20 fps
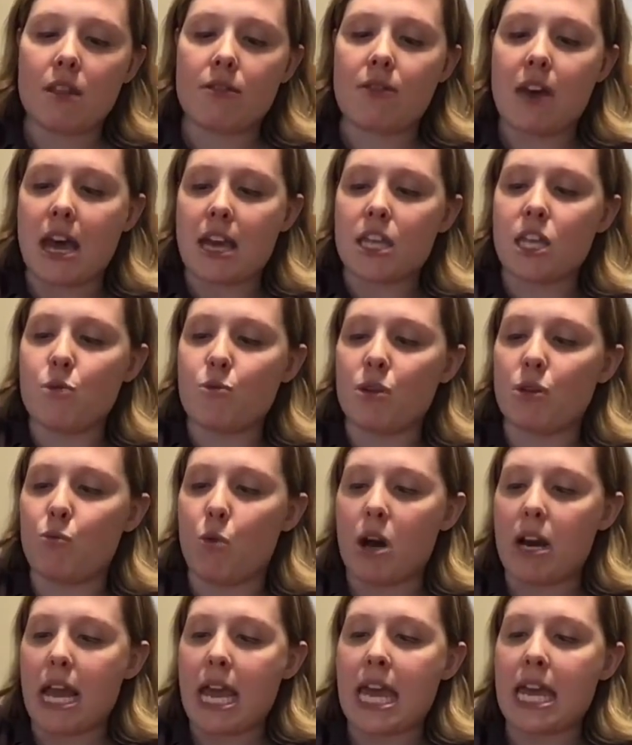that you would
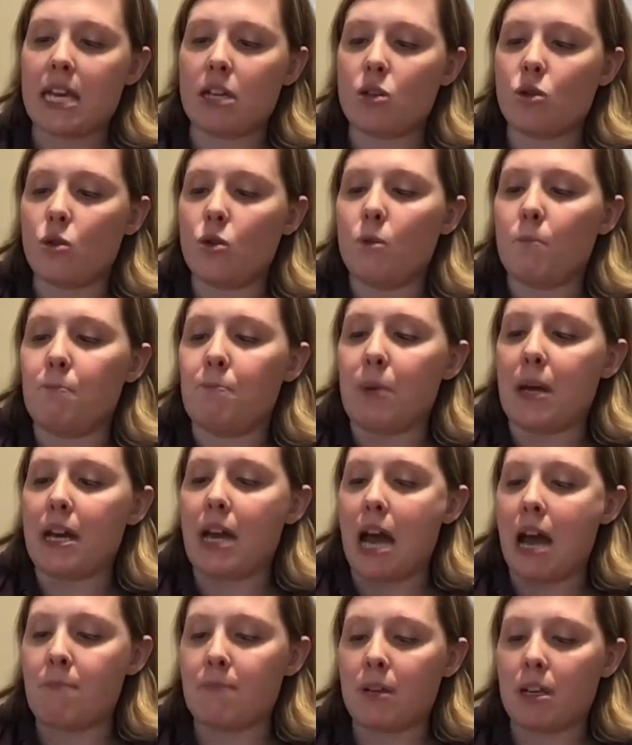want to handle,
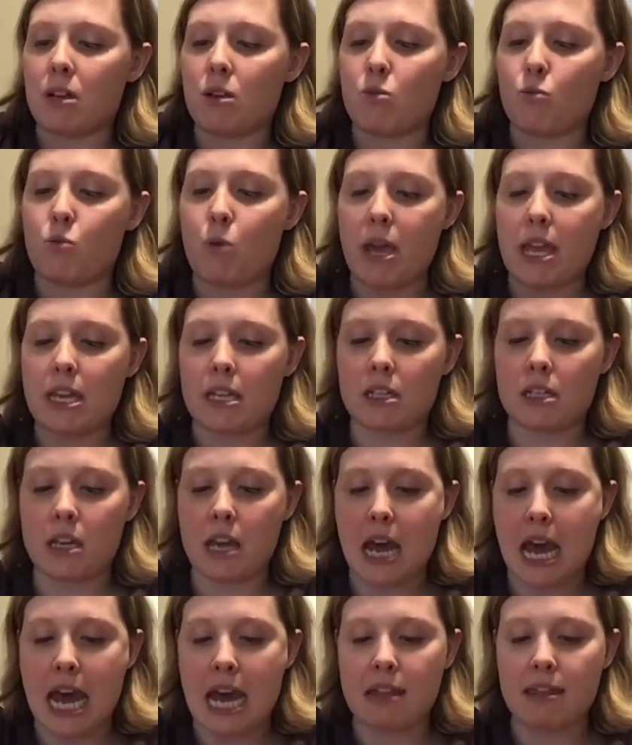but I'm gonna wait
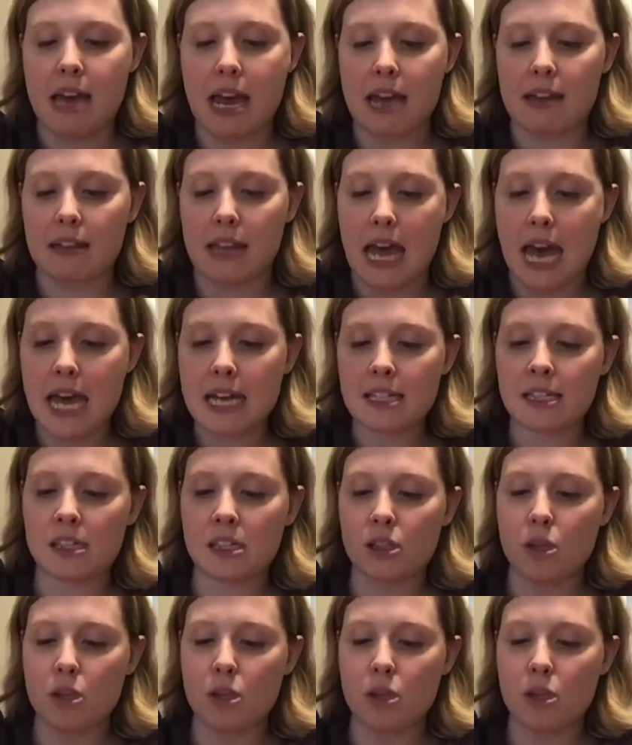to add that last.